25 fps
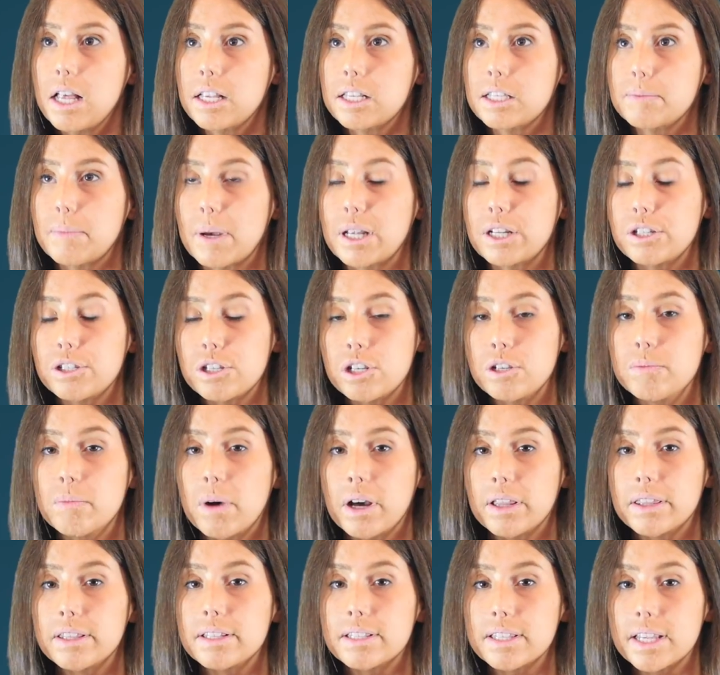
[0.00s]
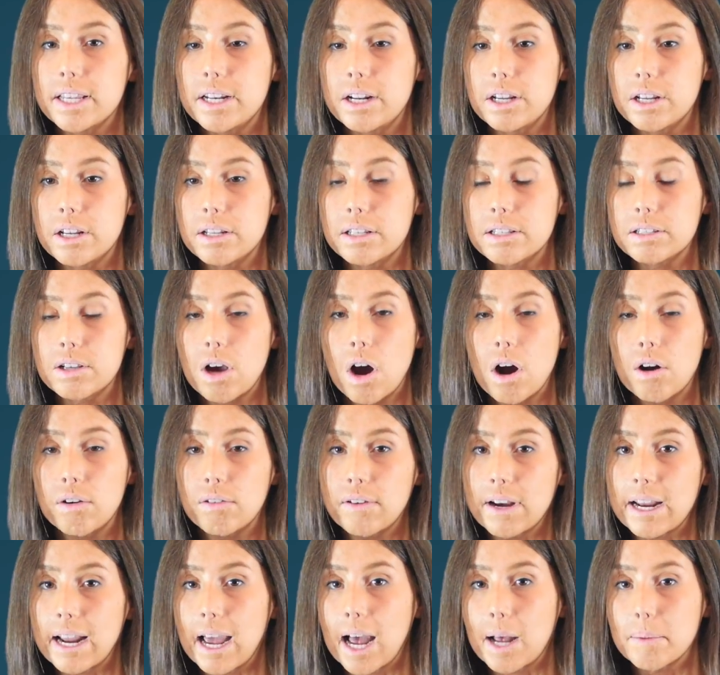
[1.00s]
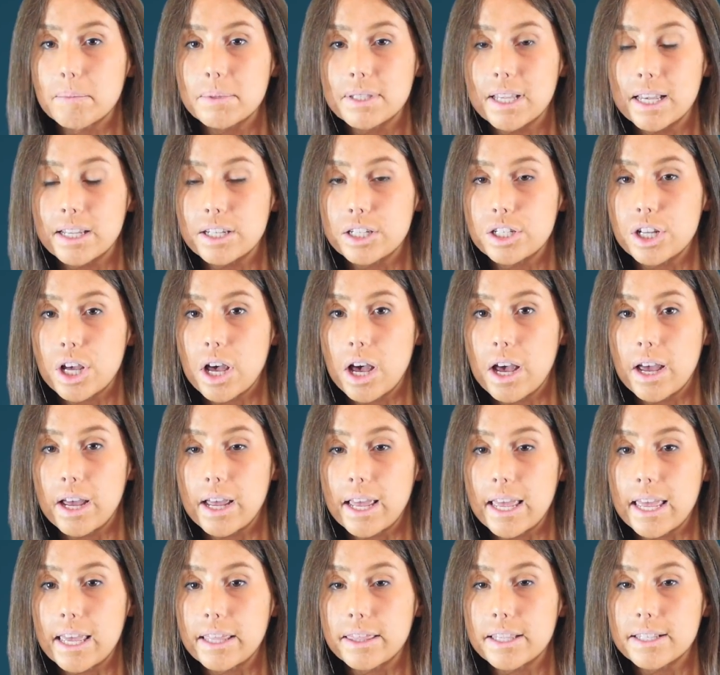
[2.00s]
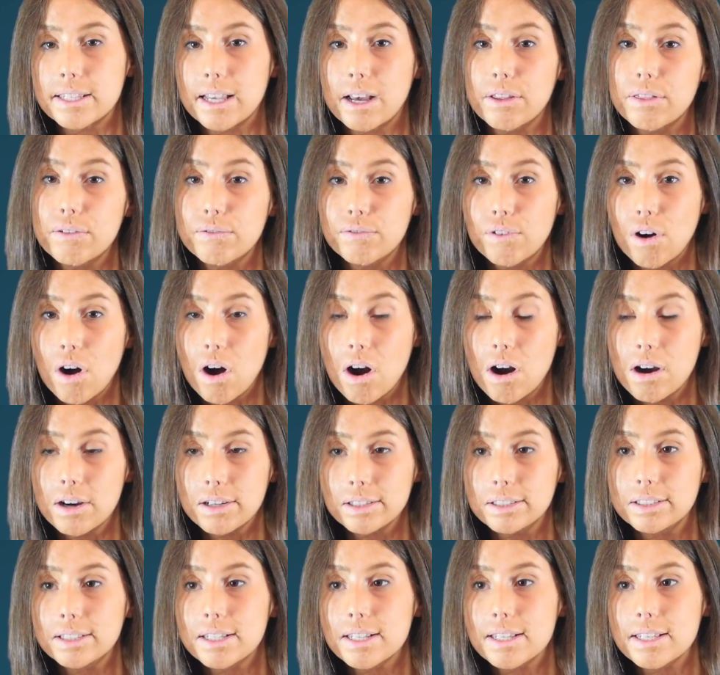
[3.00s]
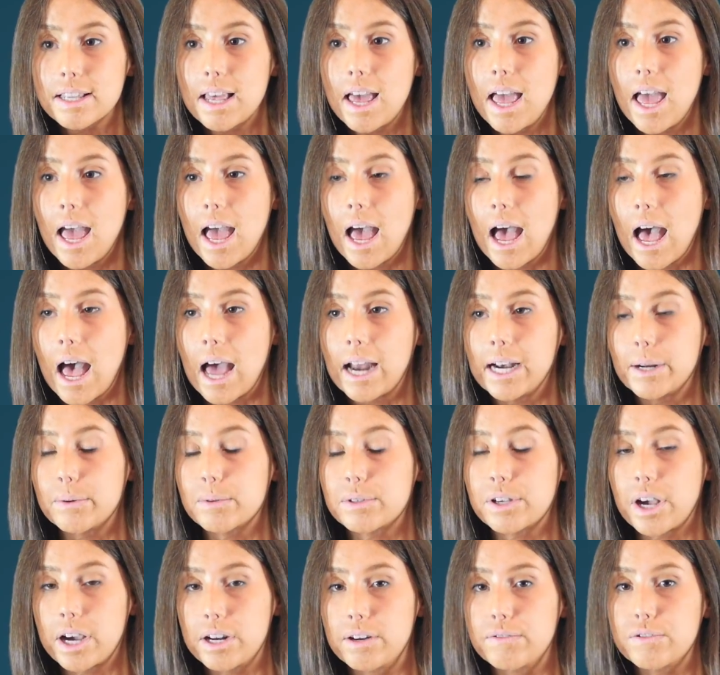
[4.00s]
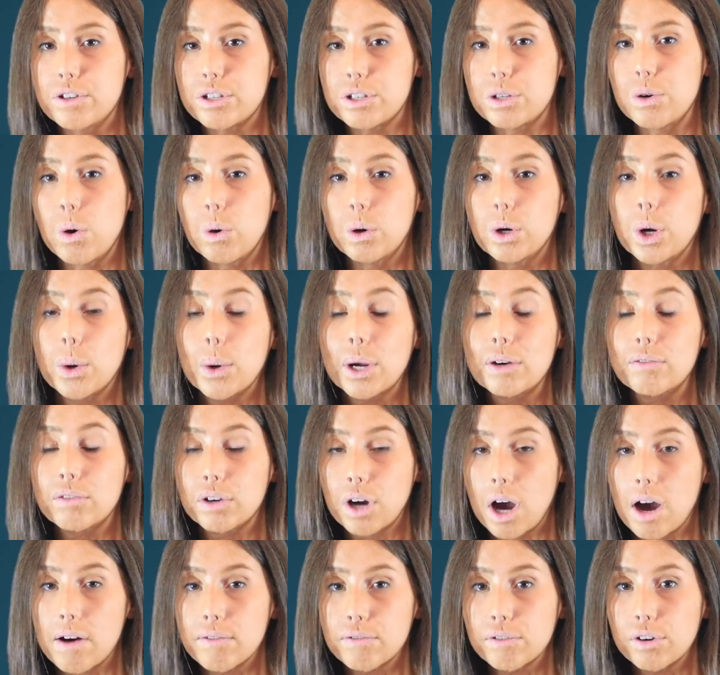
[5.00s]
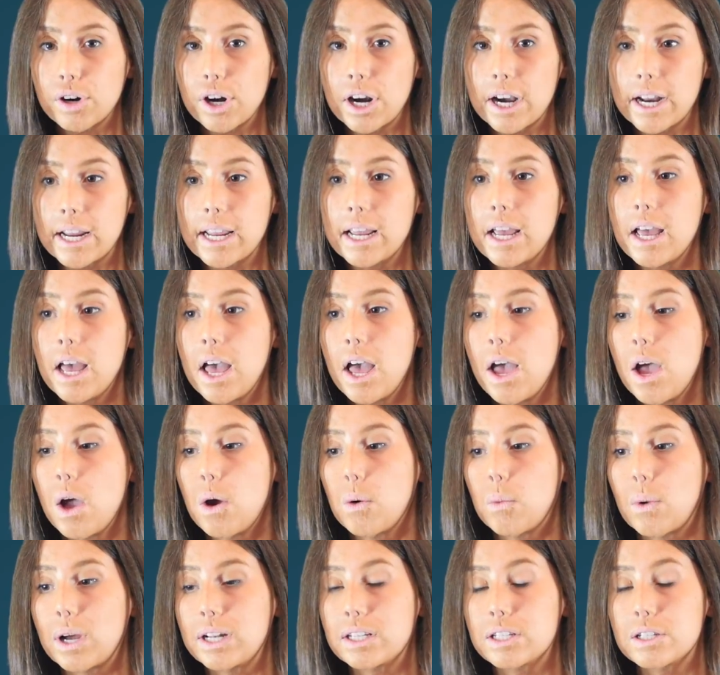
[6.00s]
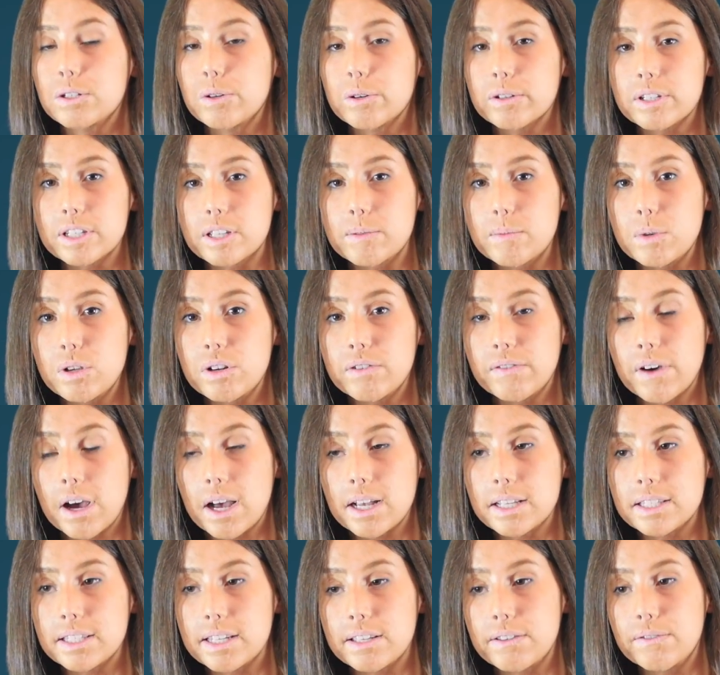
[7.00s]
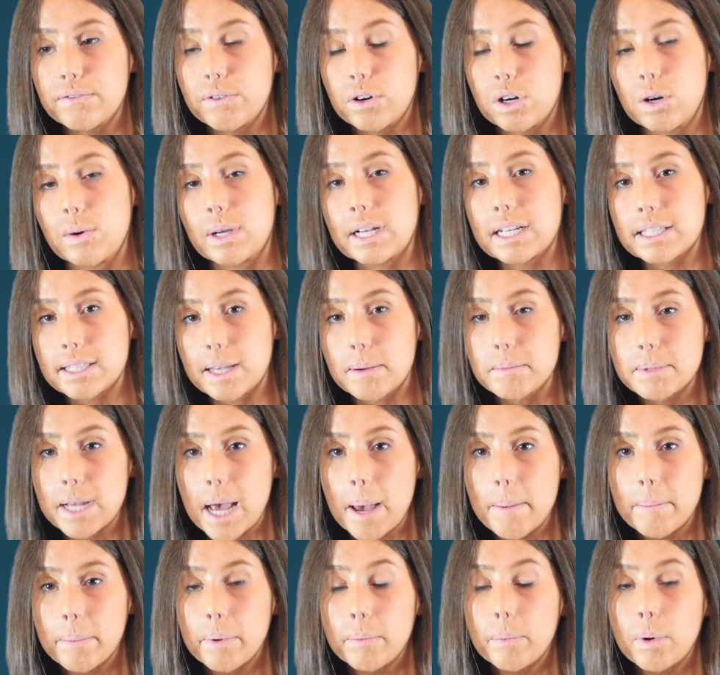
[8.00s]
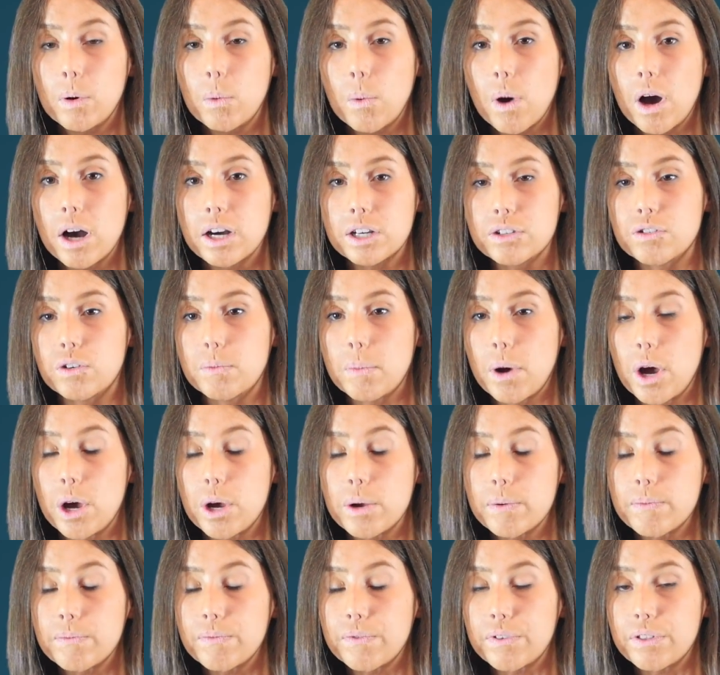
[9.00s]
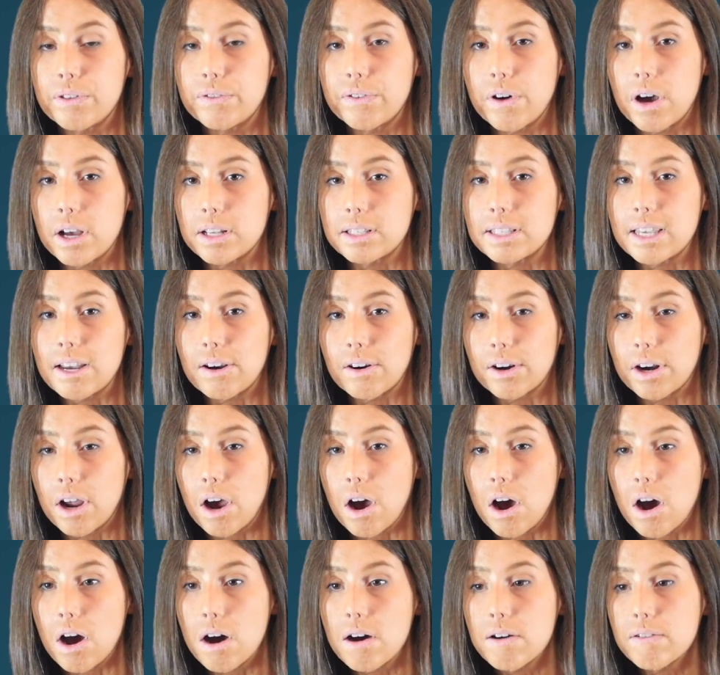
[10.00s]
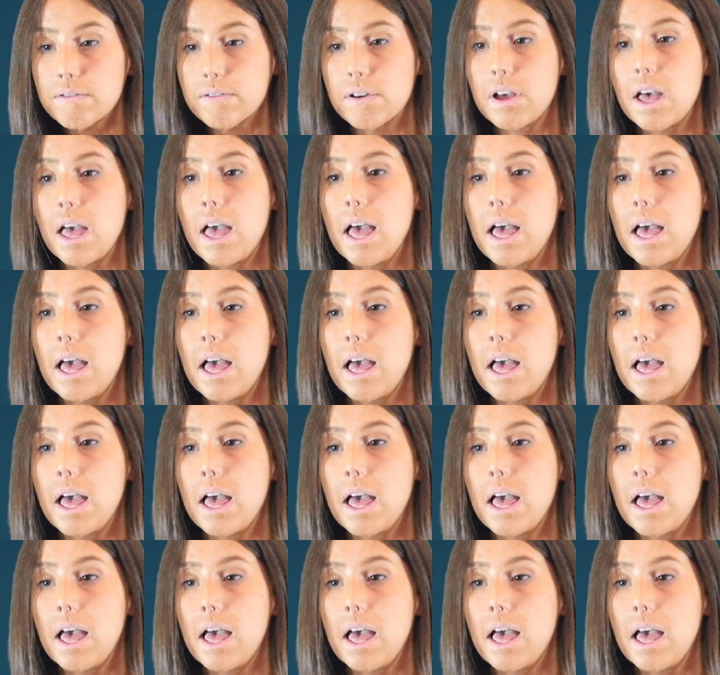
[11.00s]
Spent 2 months in a scar rehab center in the south of France. And it was kind of just an ongoing recovery. Went to Nottingham University the following September, but worked from home for the first year and a half.